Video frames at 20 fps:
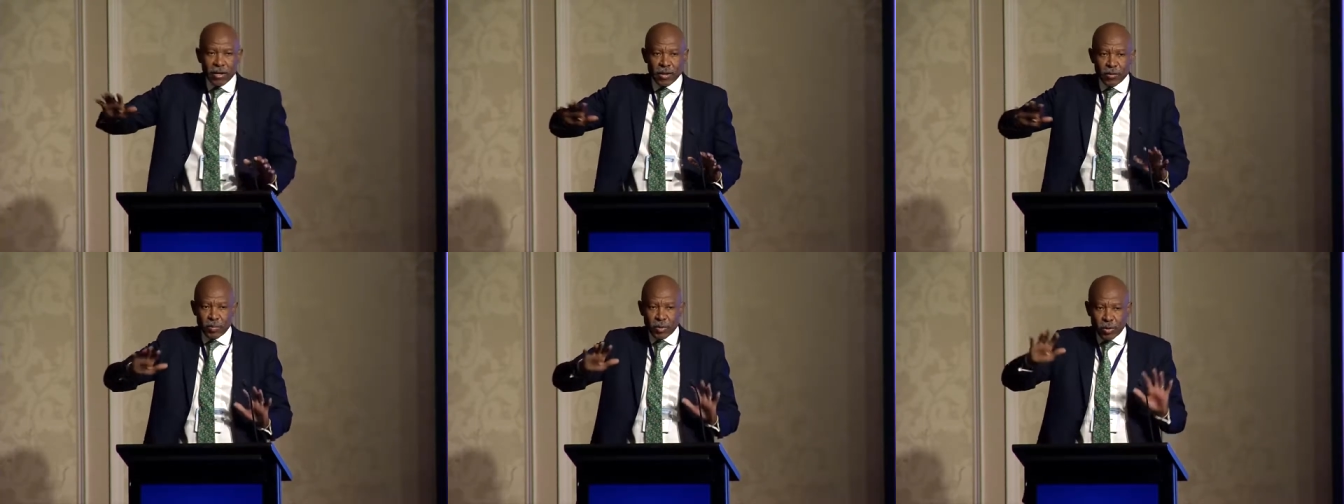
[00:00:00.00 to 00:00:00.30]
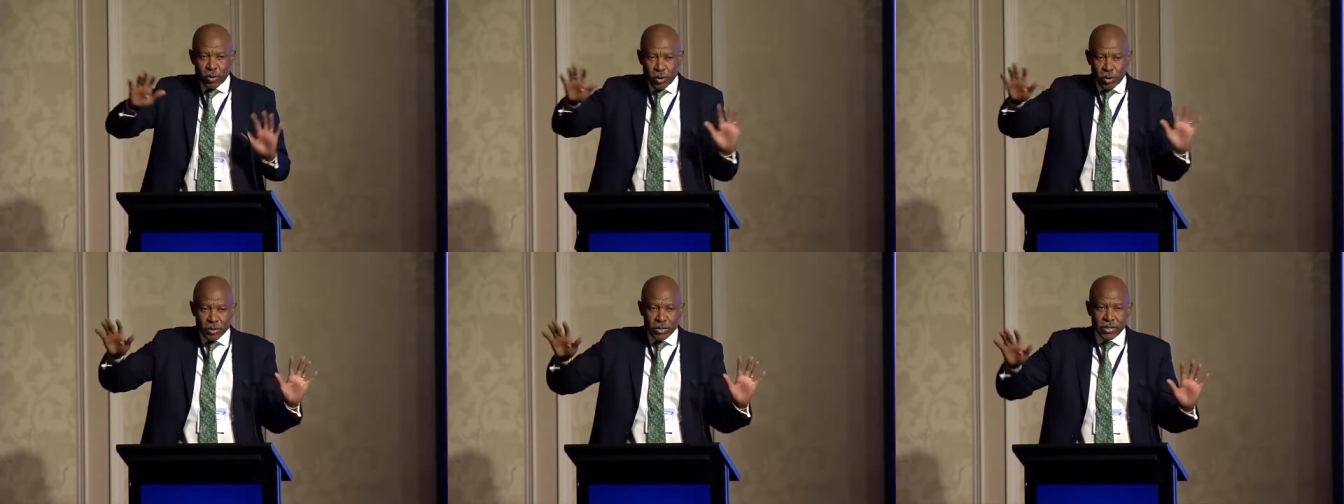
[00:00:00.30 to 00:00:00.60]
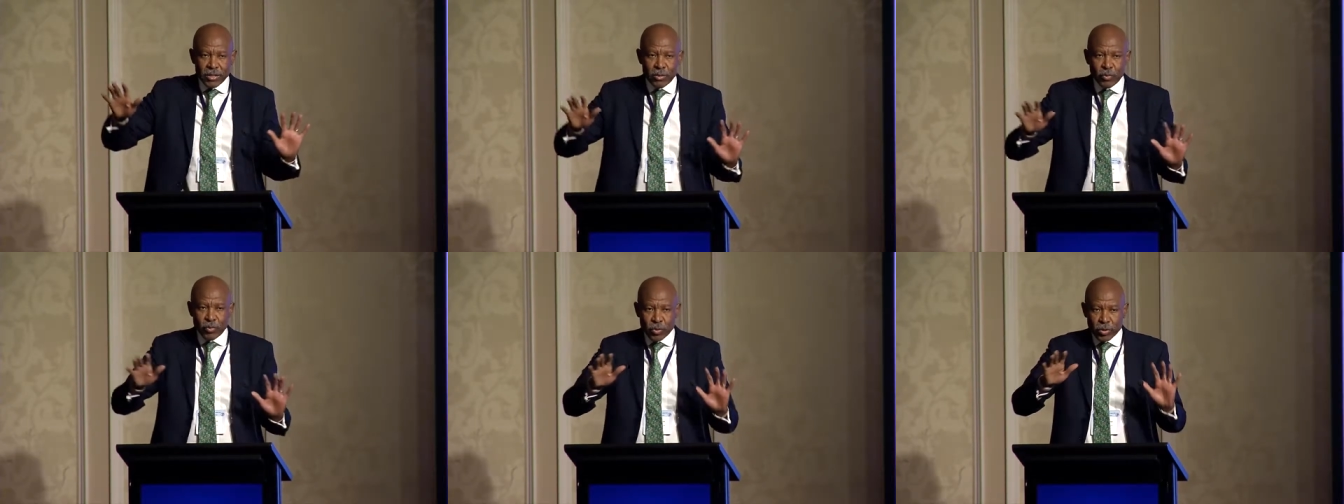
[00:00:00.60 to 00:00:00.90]
because
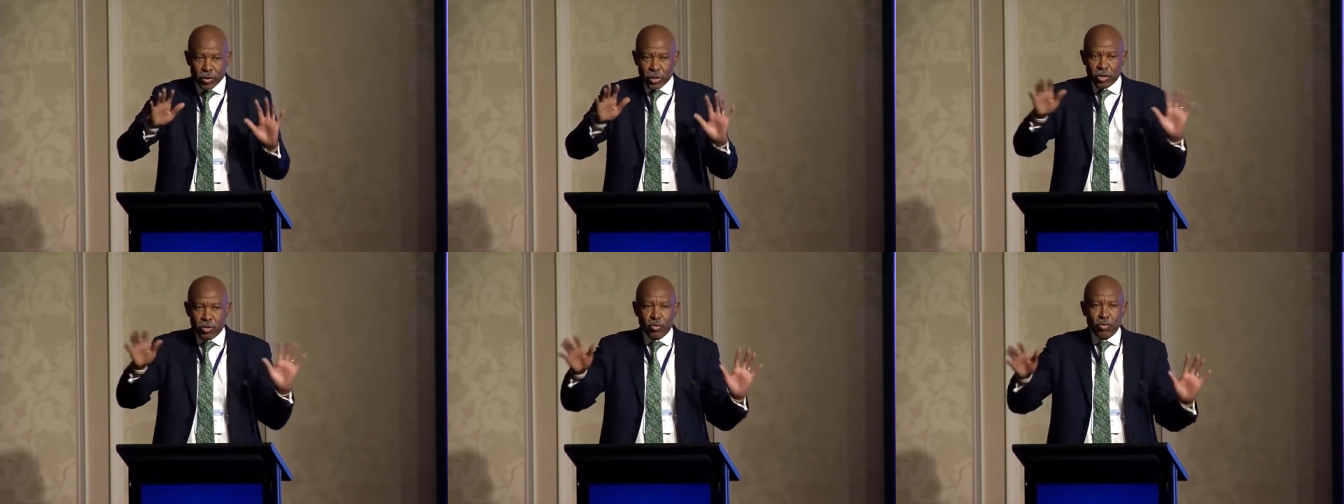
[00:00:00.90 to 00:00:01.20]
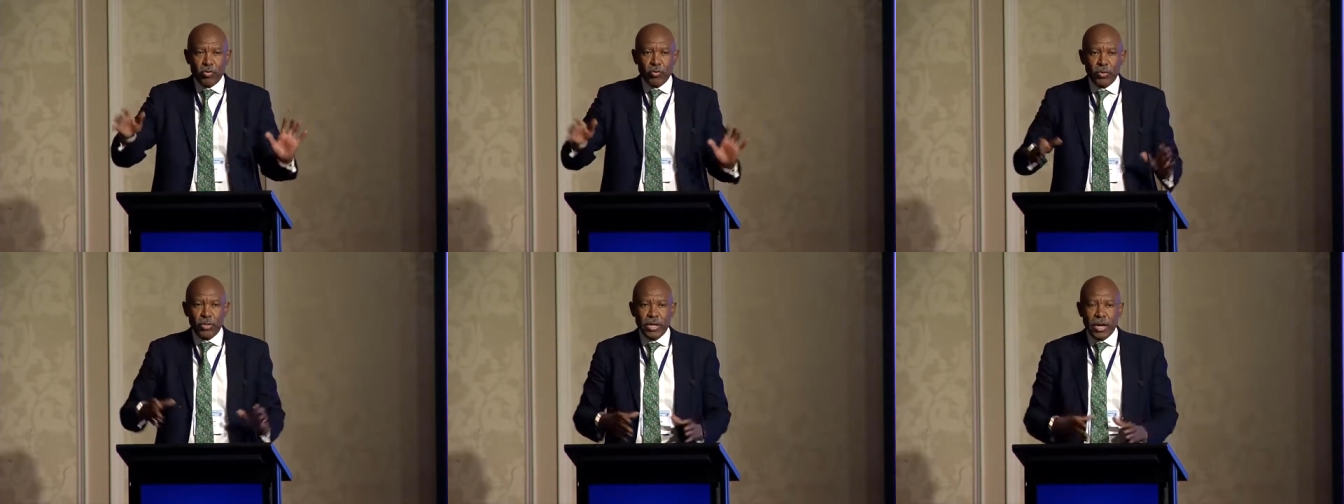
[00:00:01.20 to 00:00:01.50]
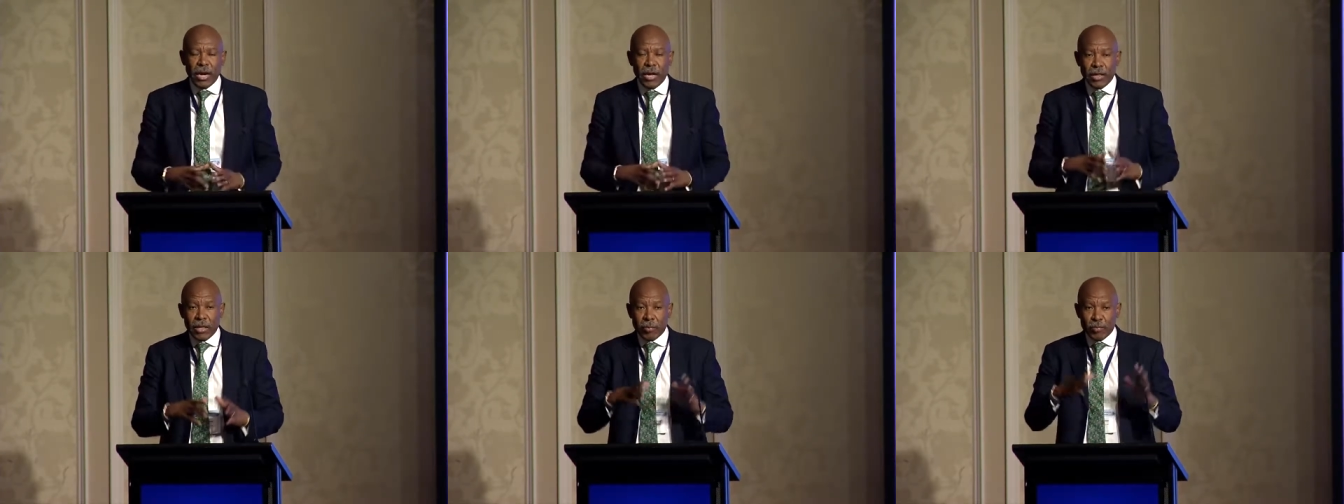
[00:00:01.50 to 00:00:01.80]
it would include
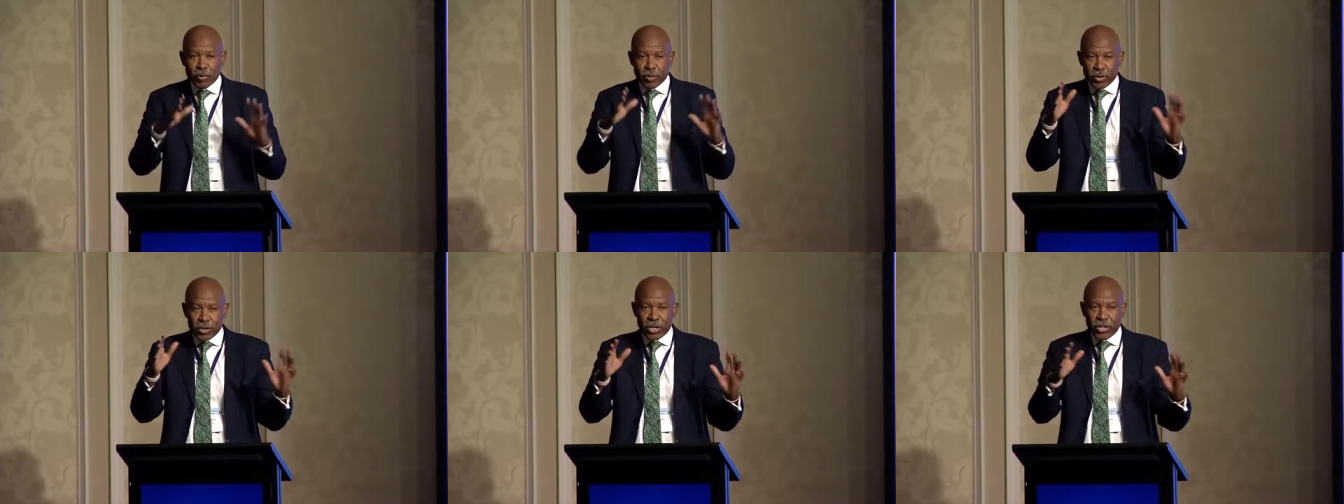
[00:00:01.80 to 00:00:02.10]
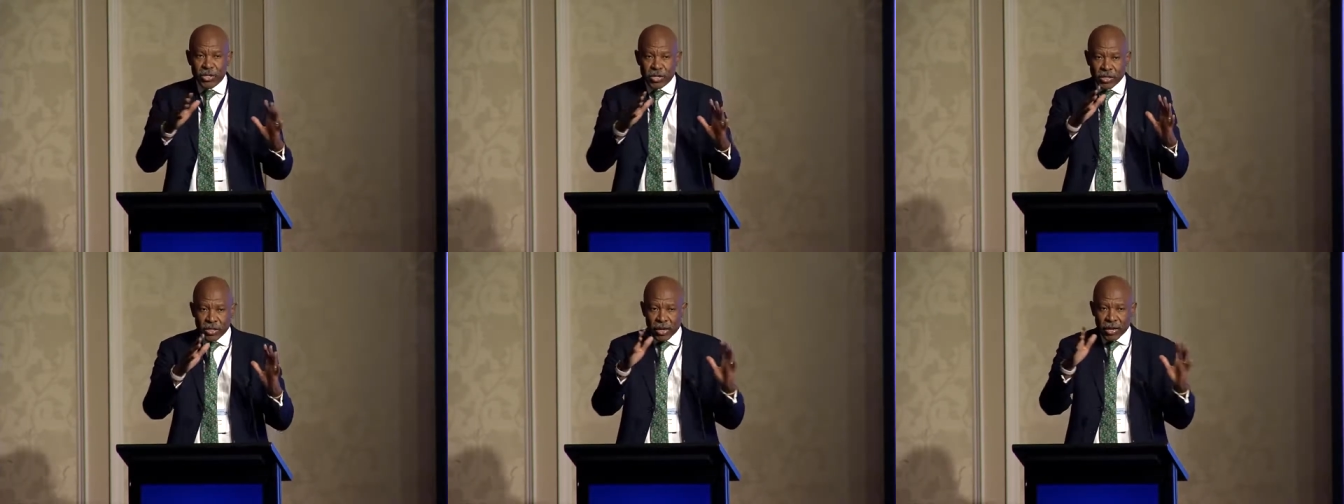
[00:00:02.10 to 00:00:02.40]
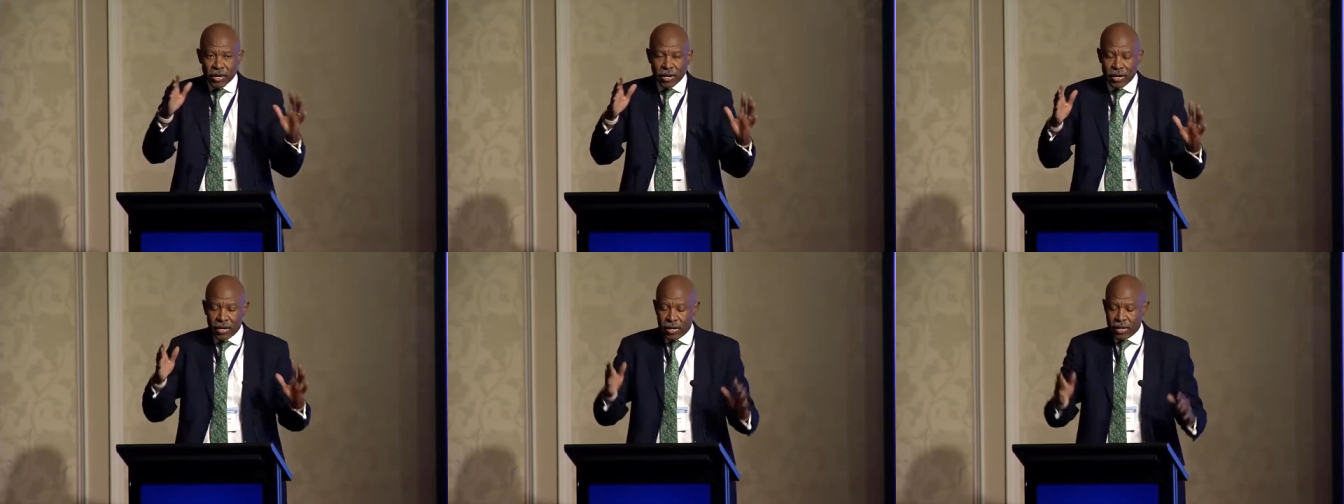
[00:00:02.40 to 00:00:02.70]
other
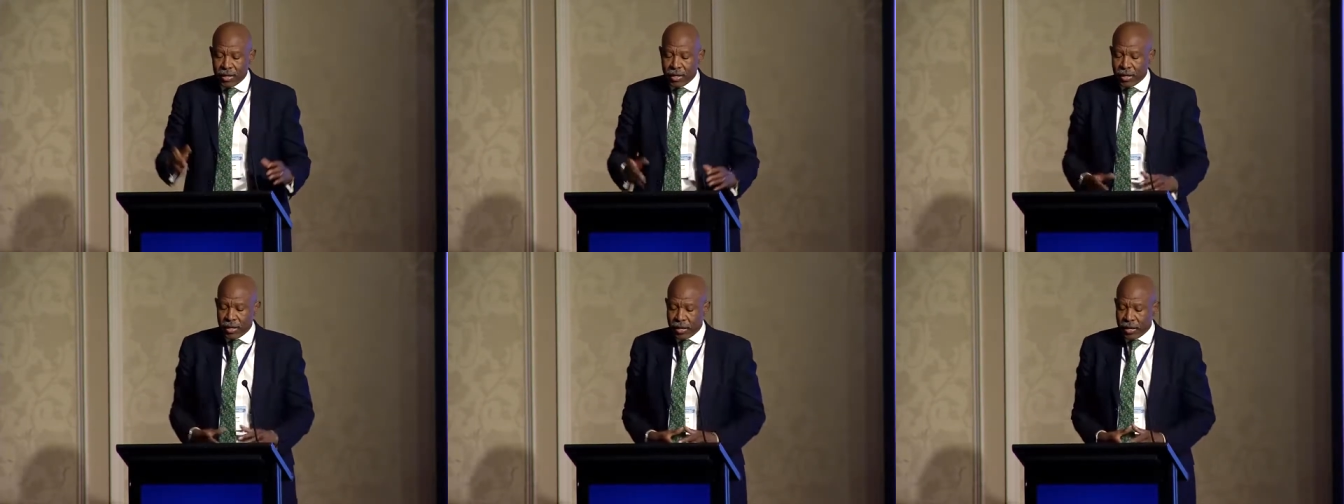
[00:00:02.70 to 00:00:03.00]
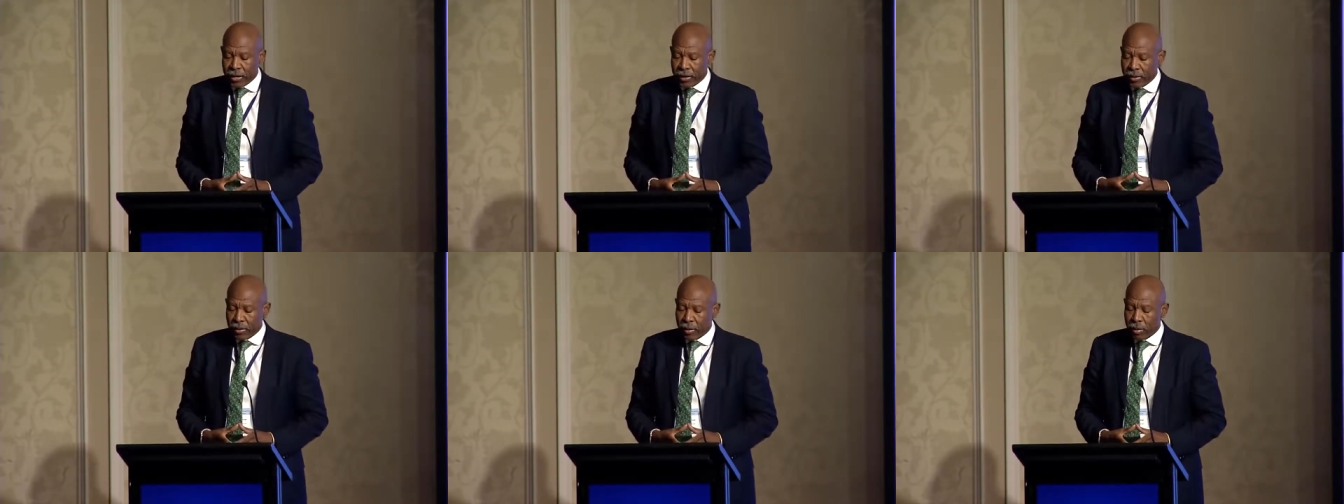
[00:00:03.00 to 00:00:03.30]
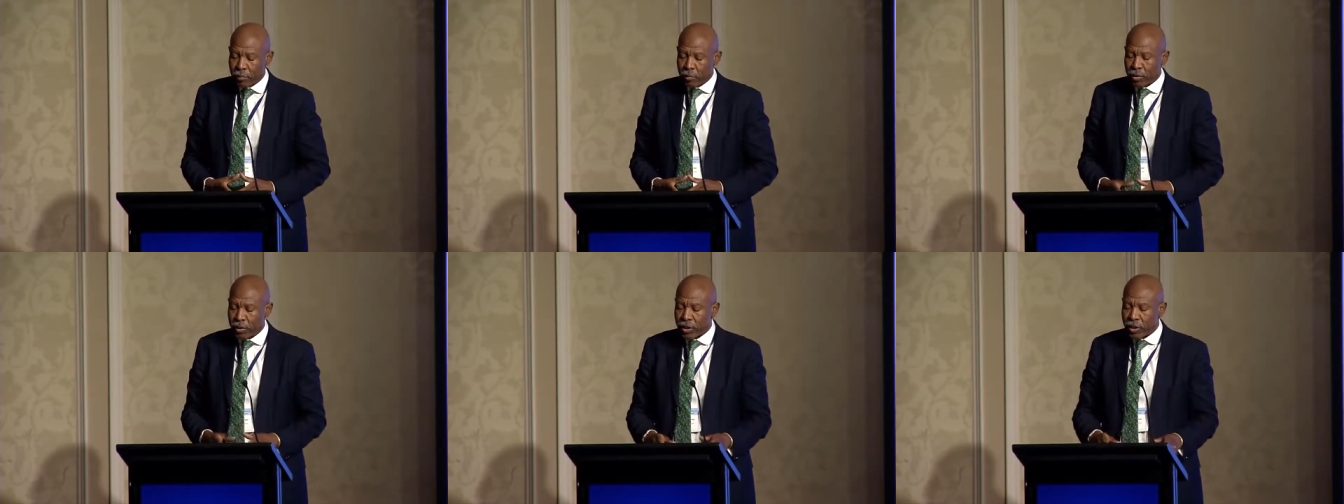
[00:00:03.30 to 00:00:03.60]
prudential, uh, uh
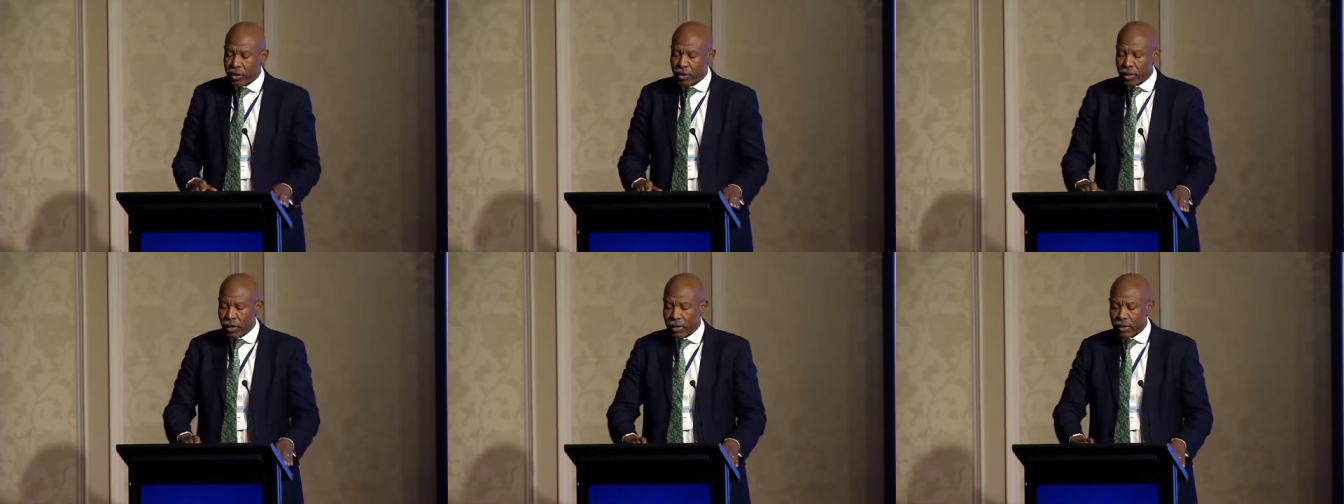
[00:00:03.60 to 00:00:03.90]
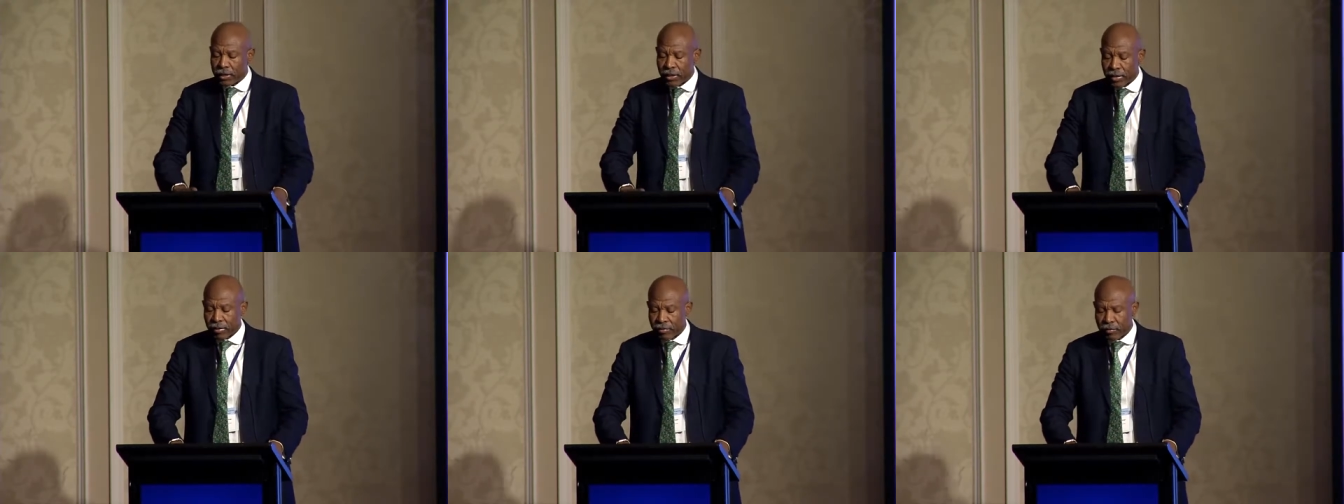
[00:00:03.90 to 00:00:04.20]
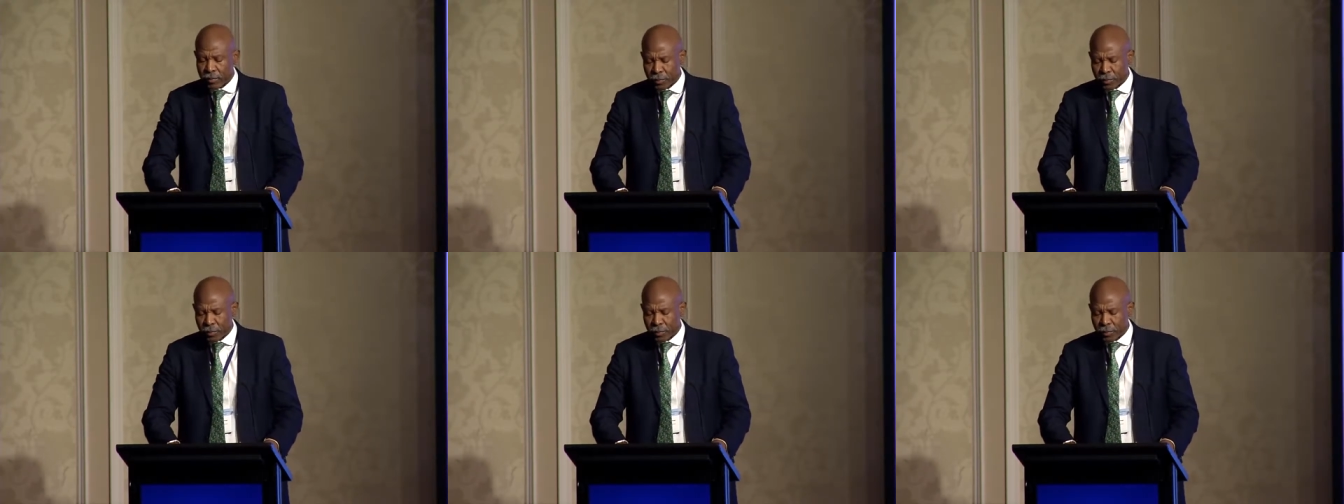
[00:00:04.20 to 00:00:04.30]
prudential stuff.